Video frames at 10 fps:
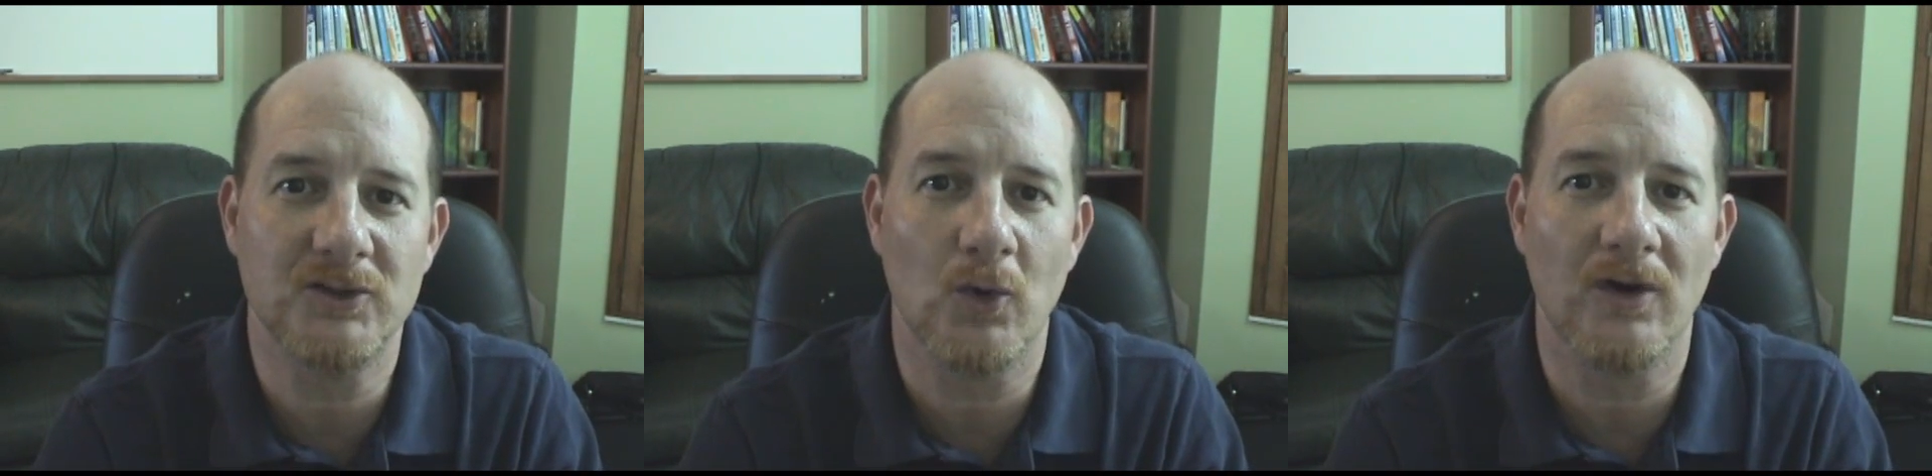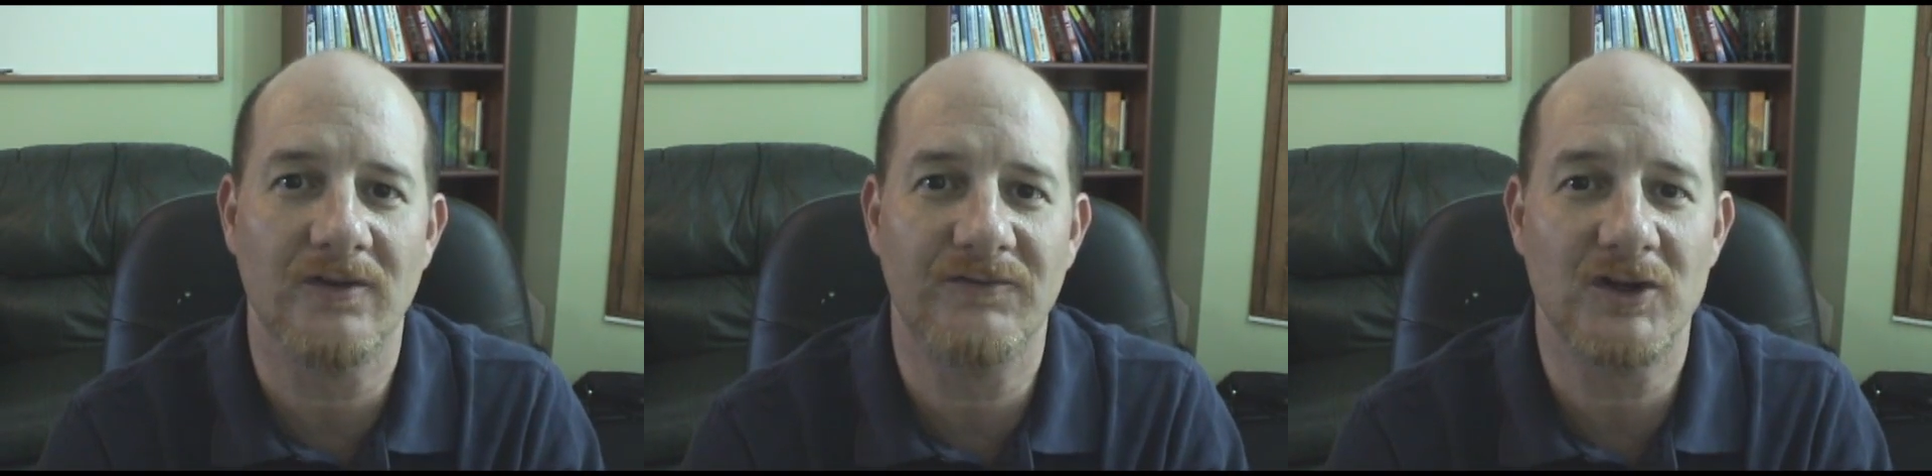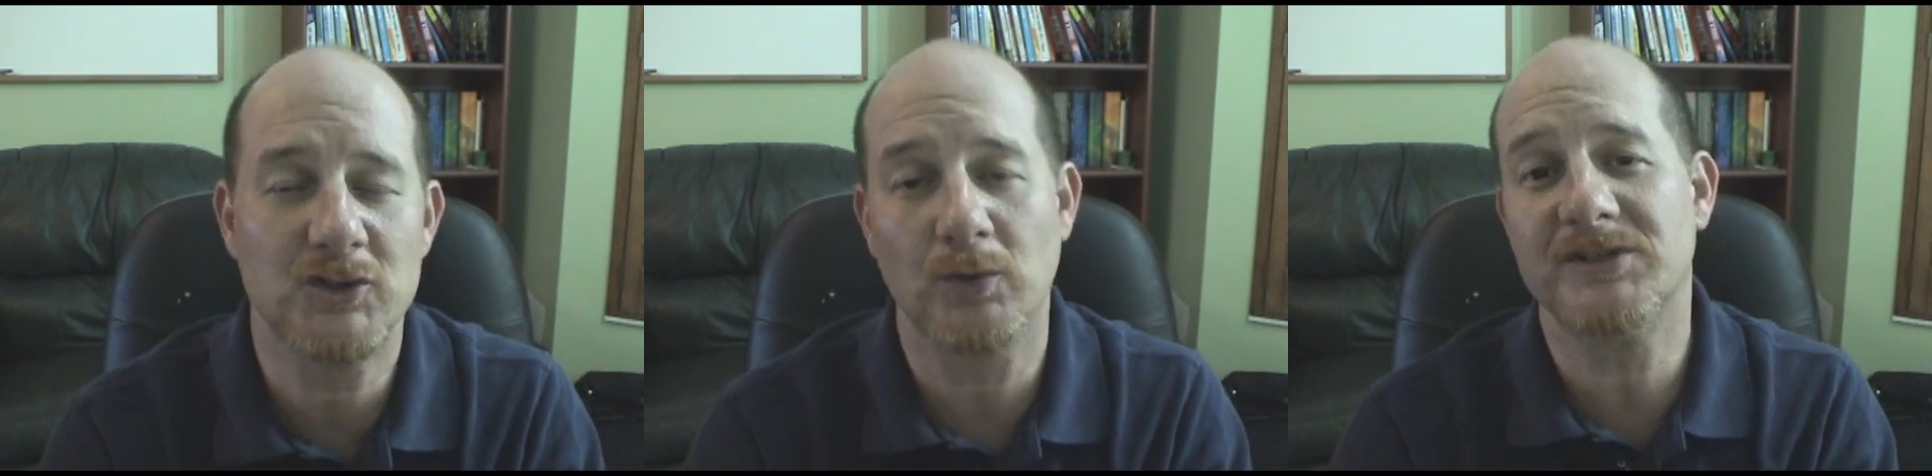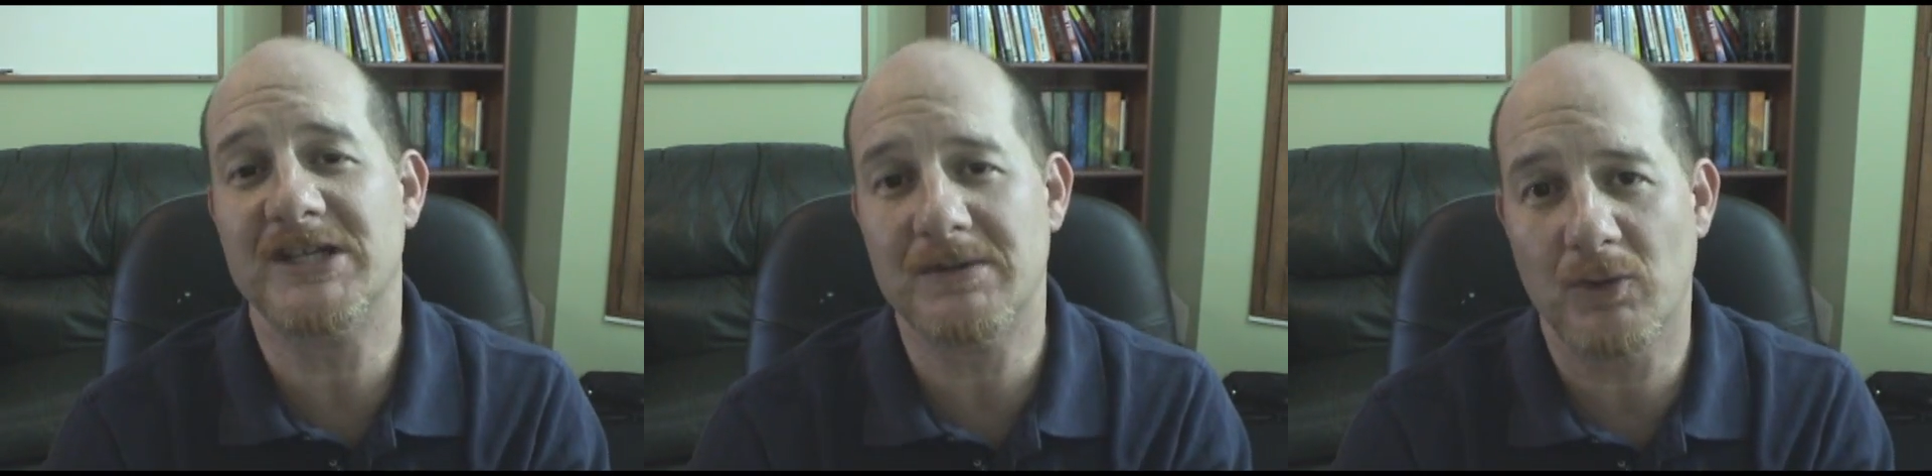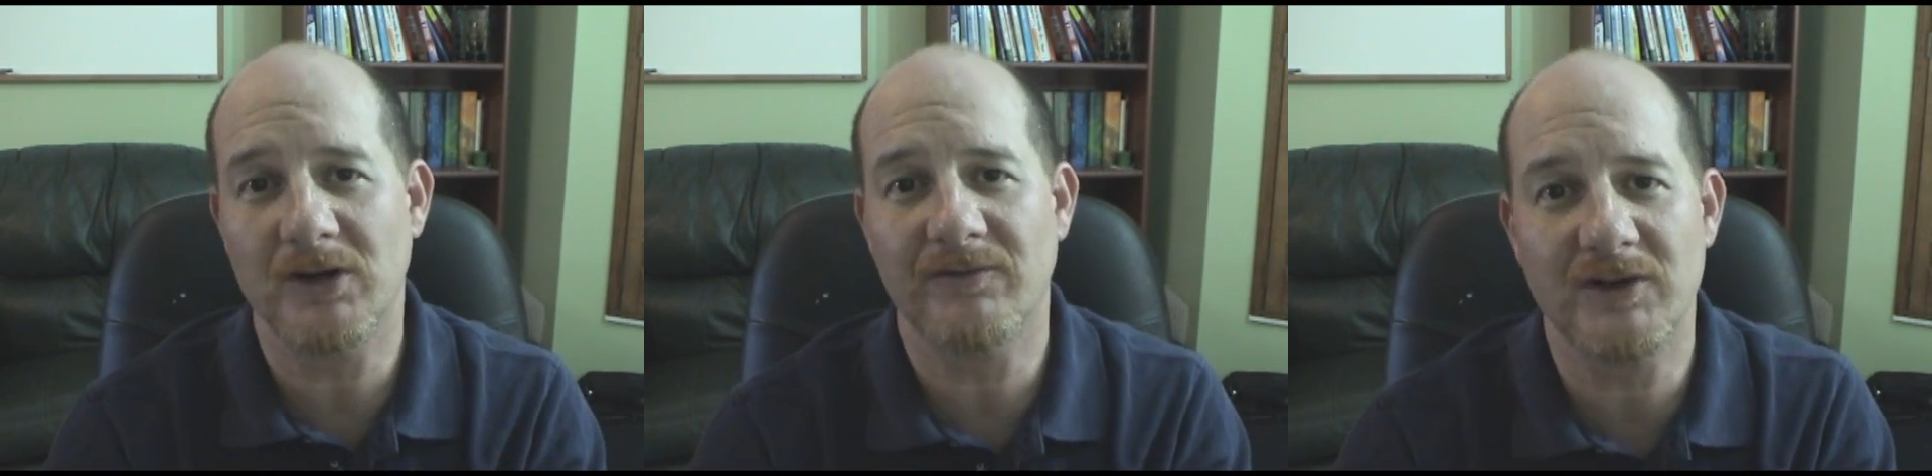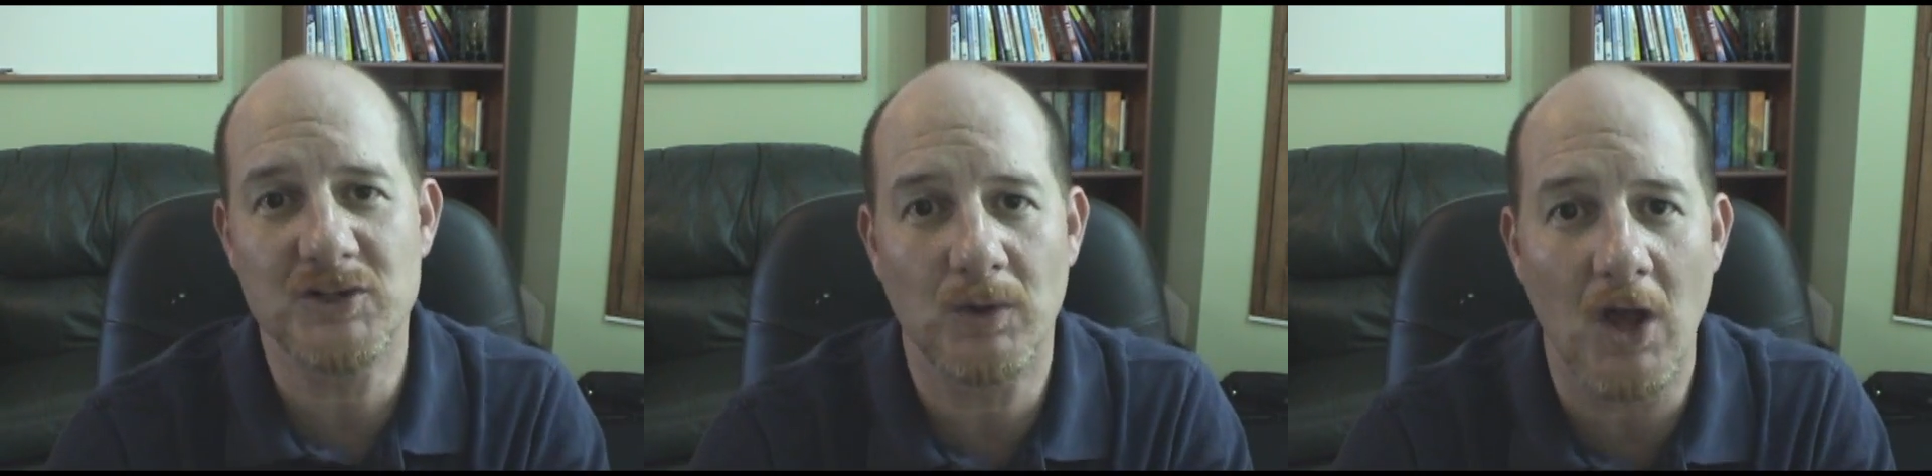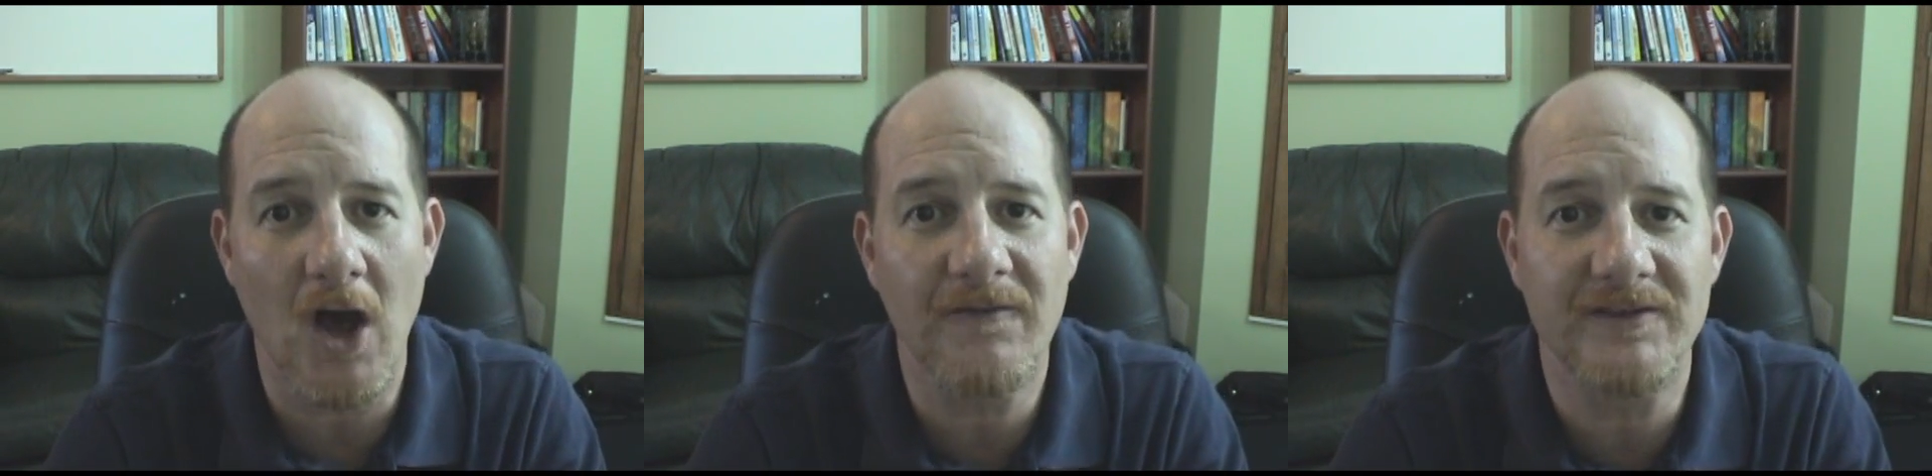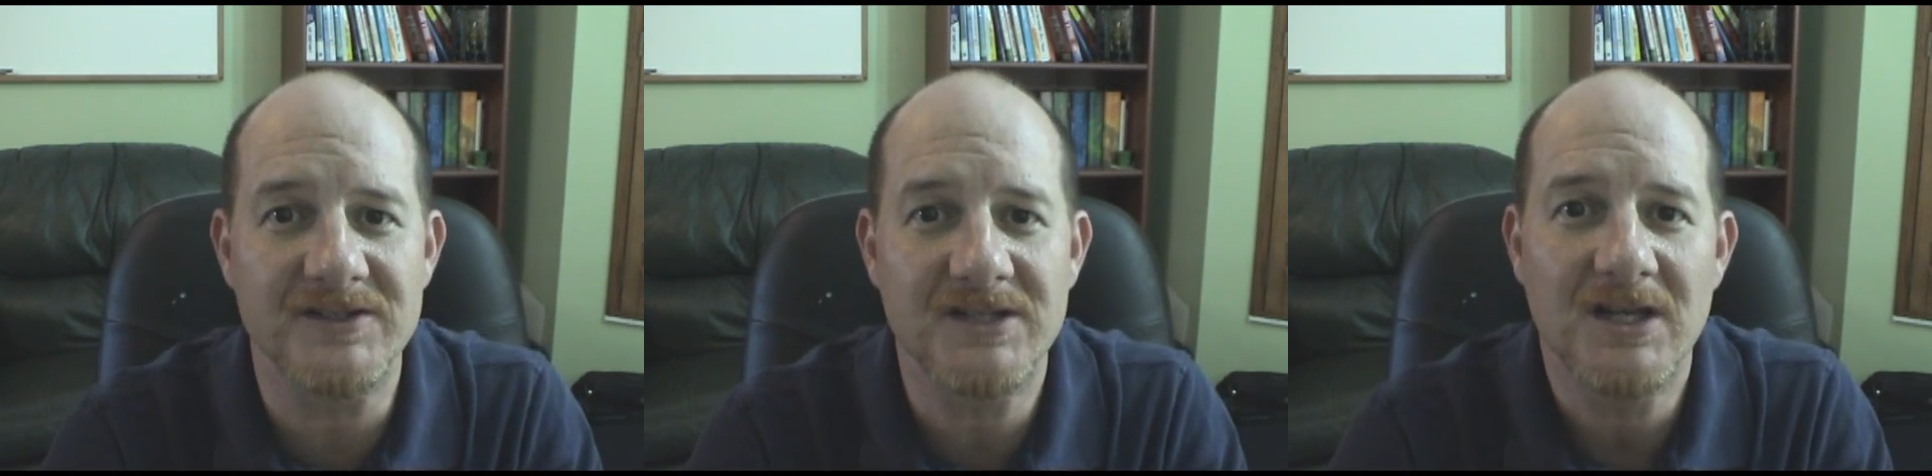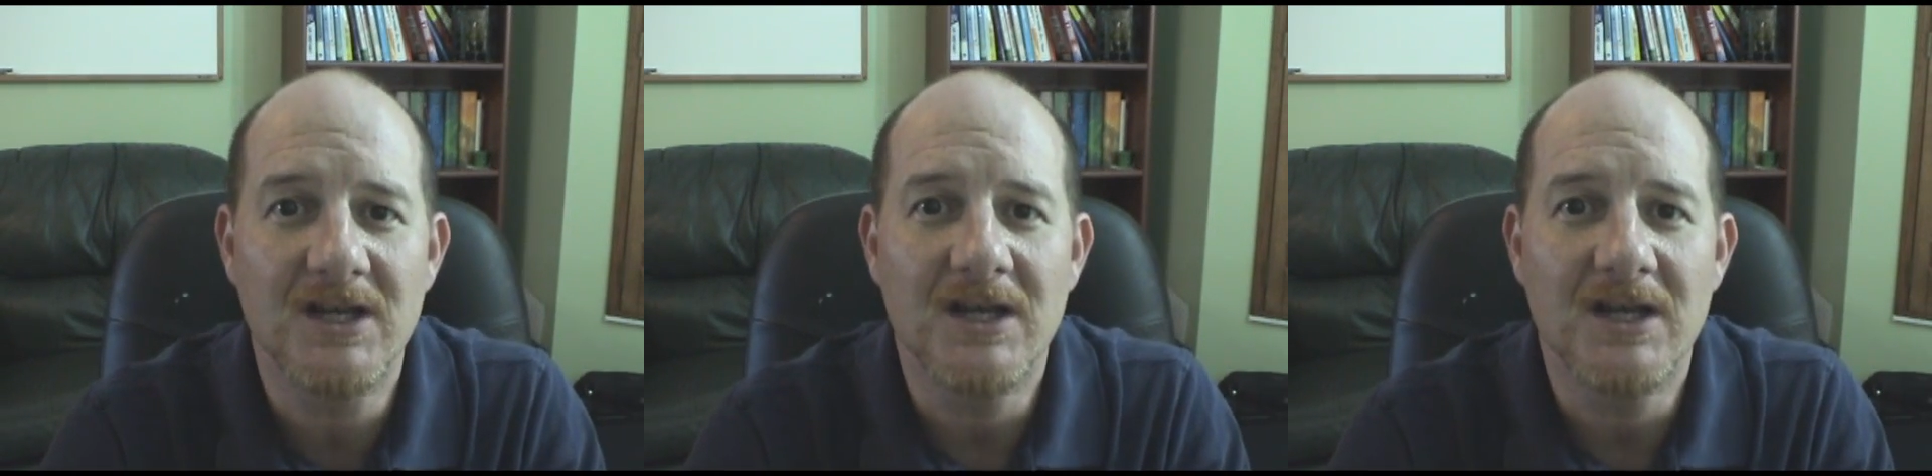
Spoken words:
your virtual team or your virtual office.